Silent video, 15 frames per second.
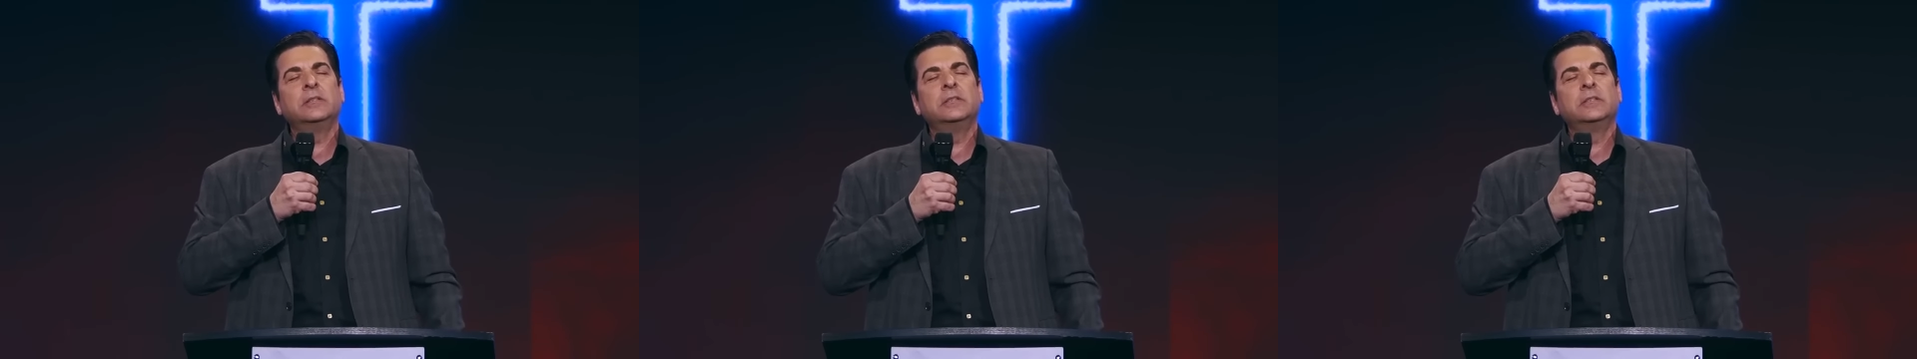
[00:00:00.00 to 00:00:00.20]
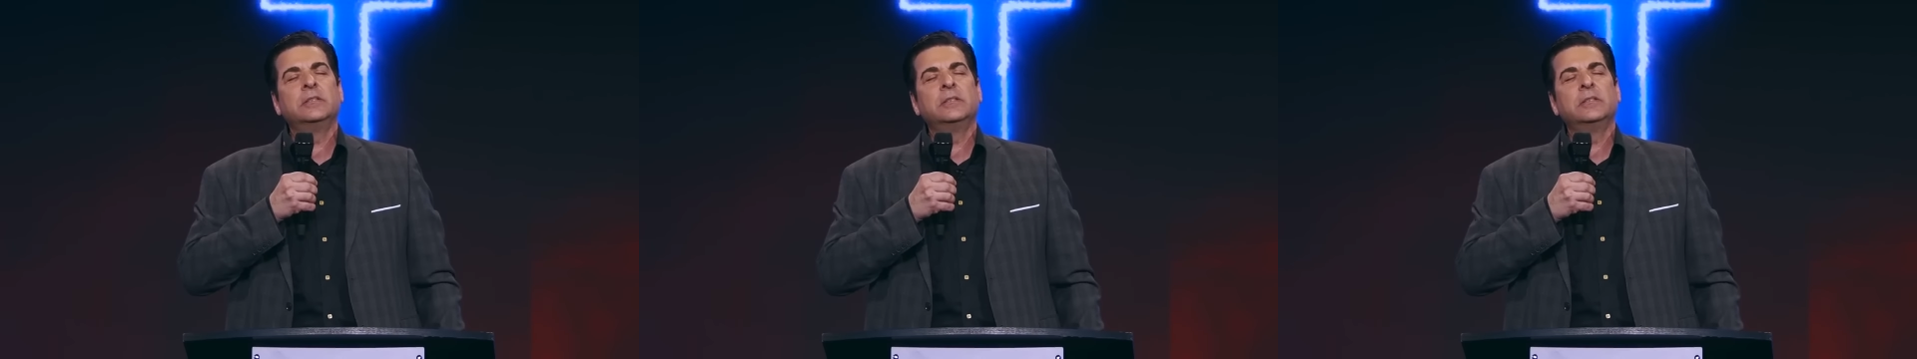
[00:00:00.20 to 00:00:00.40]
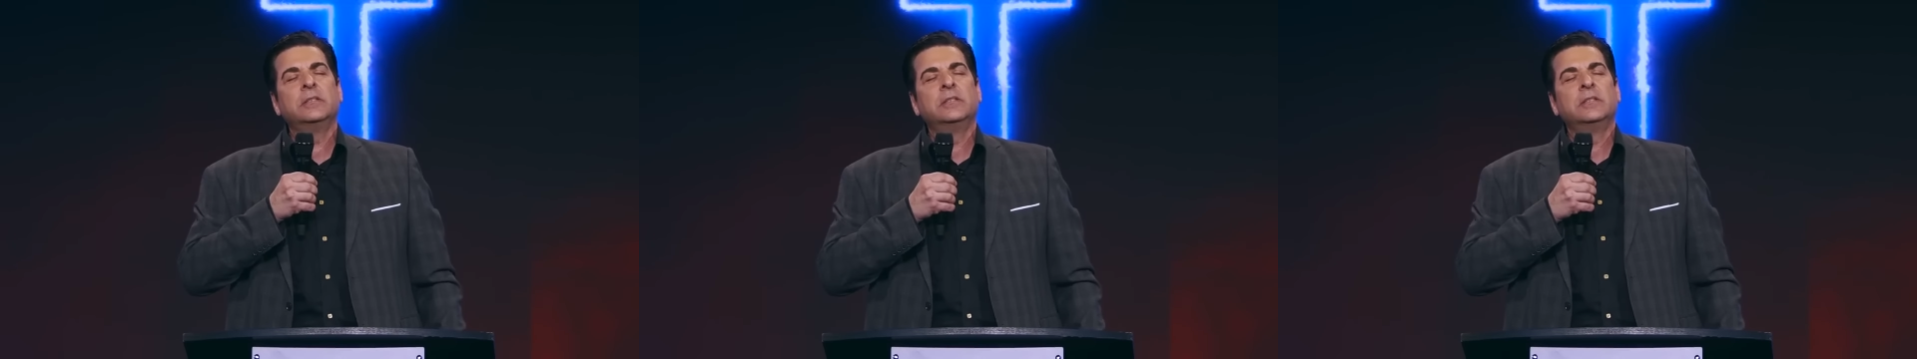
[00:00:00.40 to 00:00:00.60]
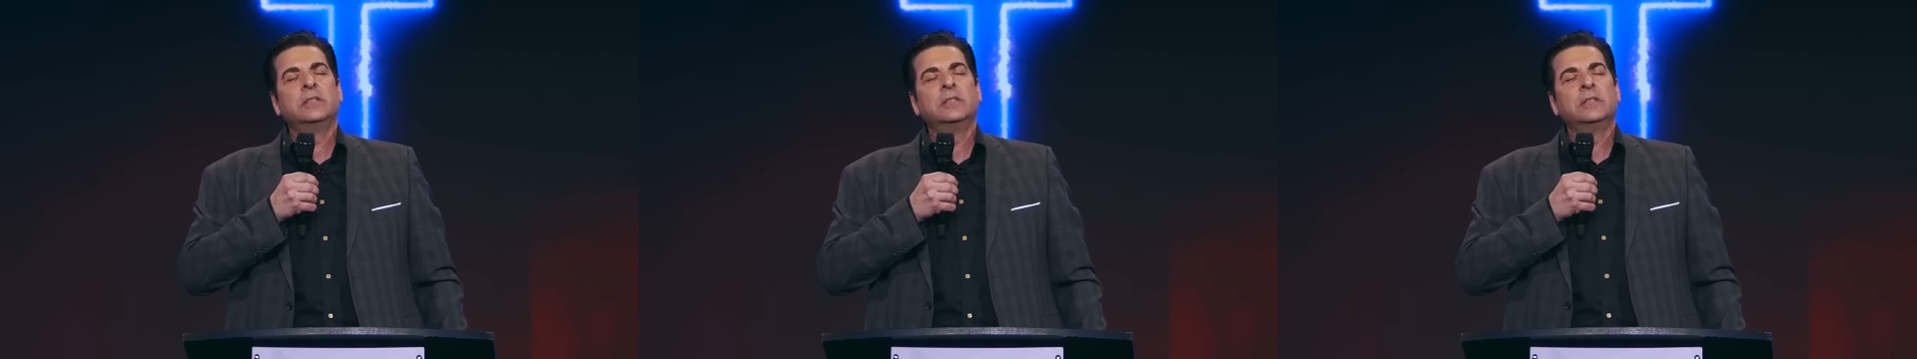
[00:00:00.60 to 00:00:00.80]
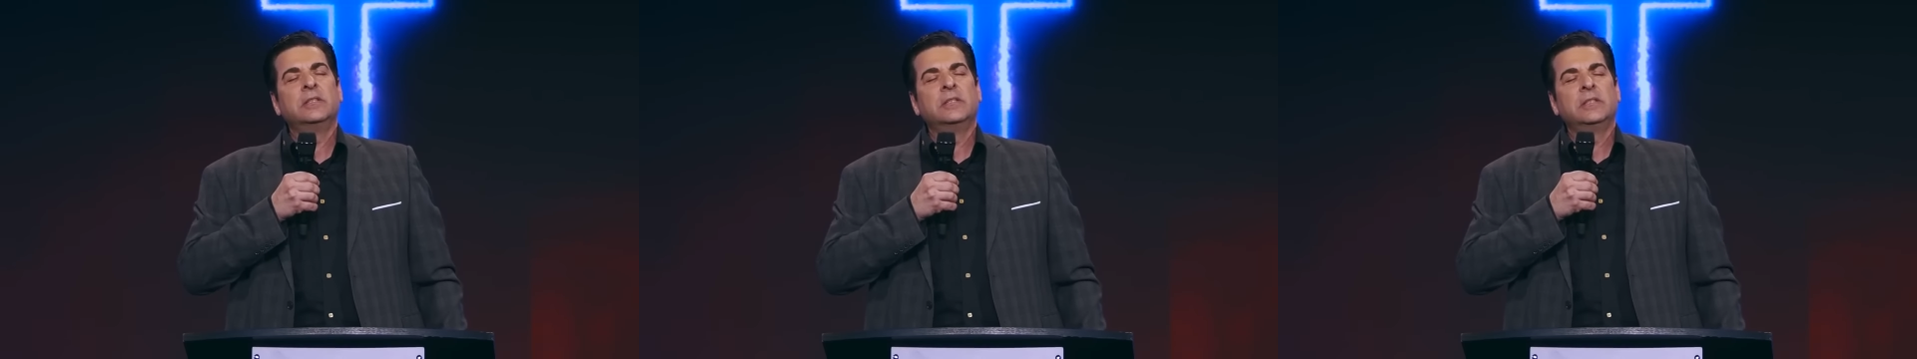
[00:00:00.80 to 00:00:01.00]

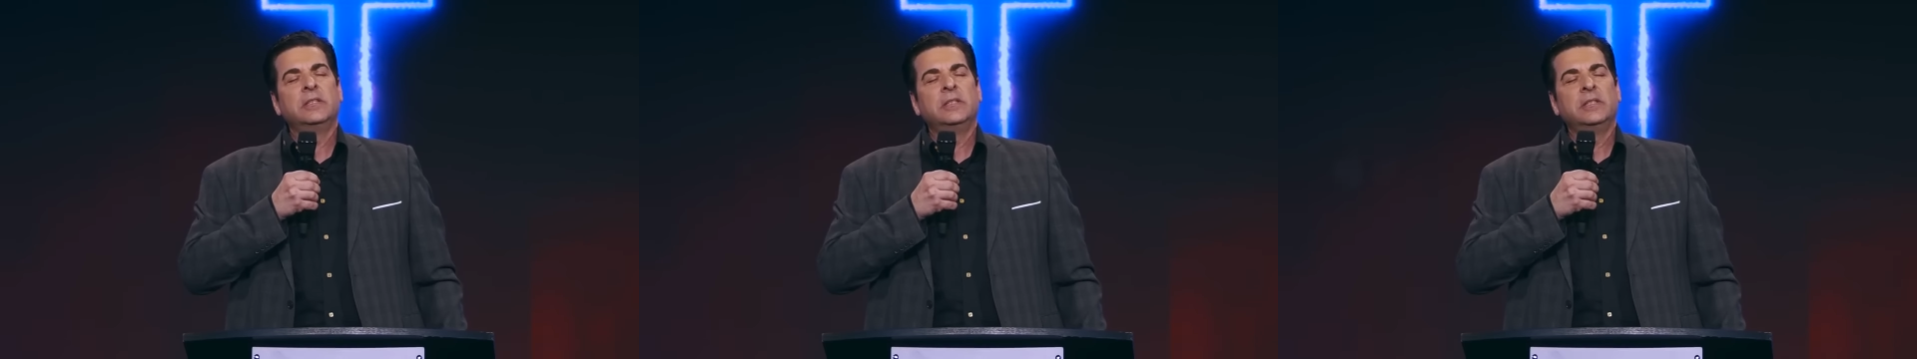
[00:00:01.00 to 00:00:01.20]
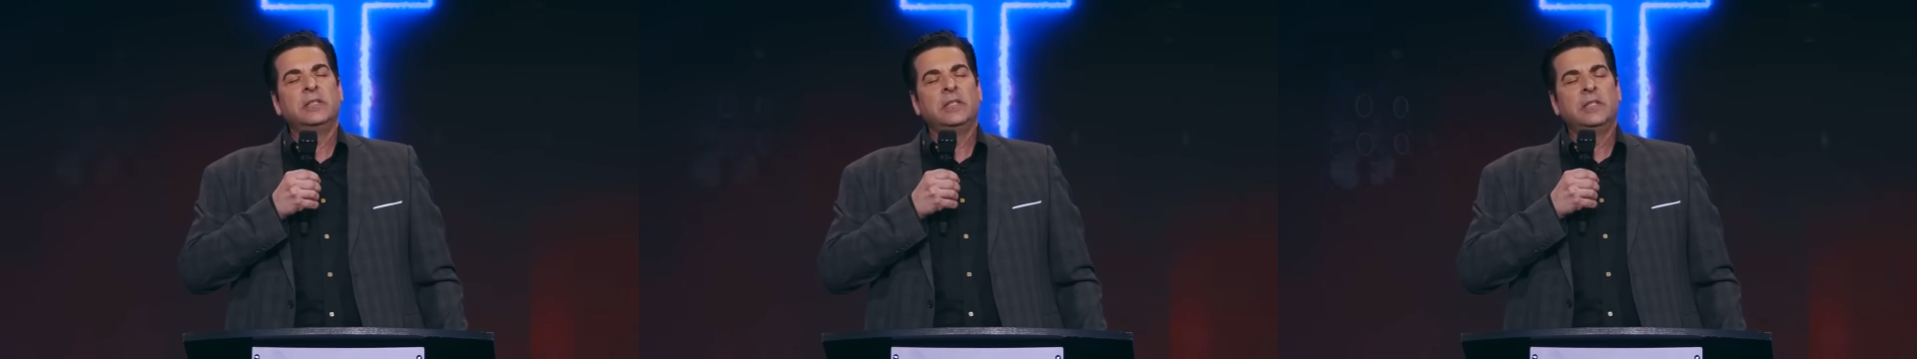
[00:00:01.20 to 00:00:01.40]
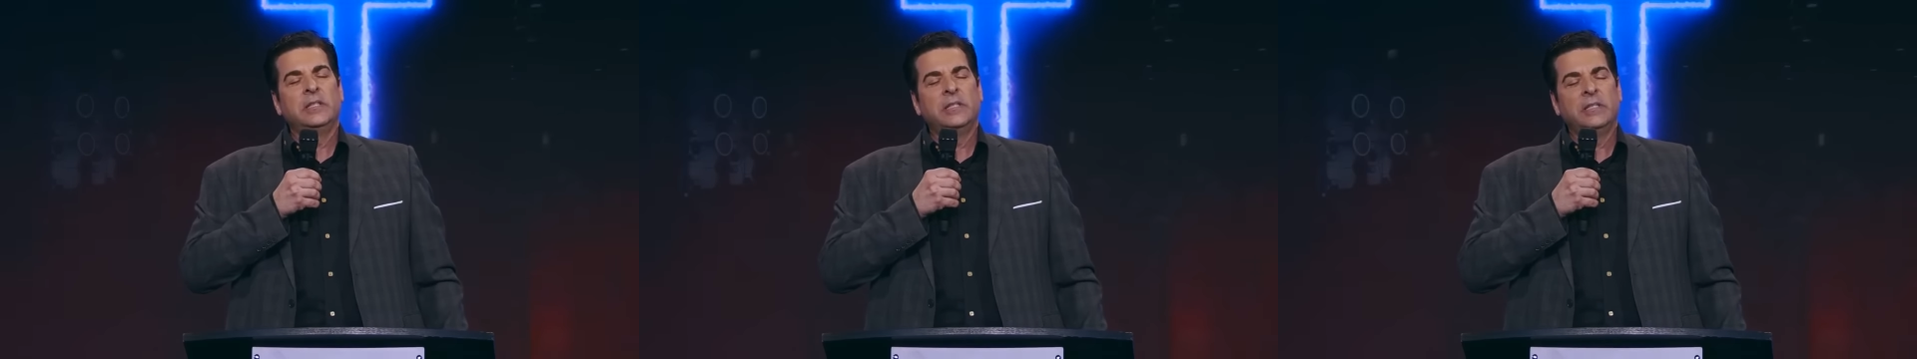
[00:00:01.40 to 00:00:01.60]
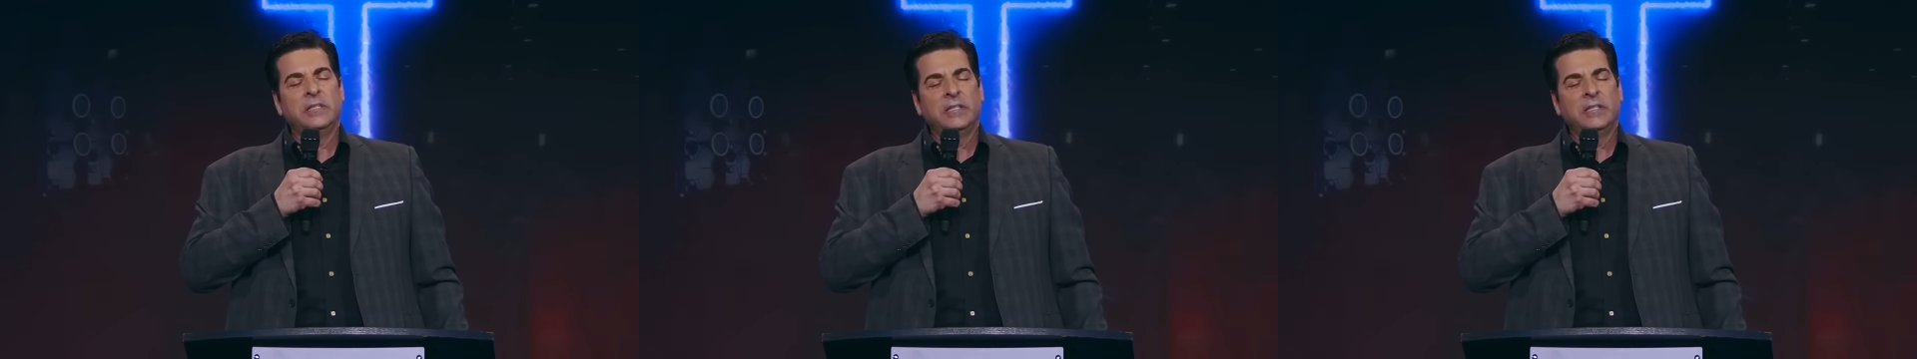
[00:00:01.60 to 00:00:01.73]
Nobody speaks.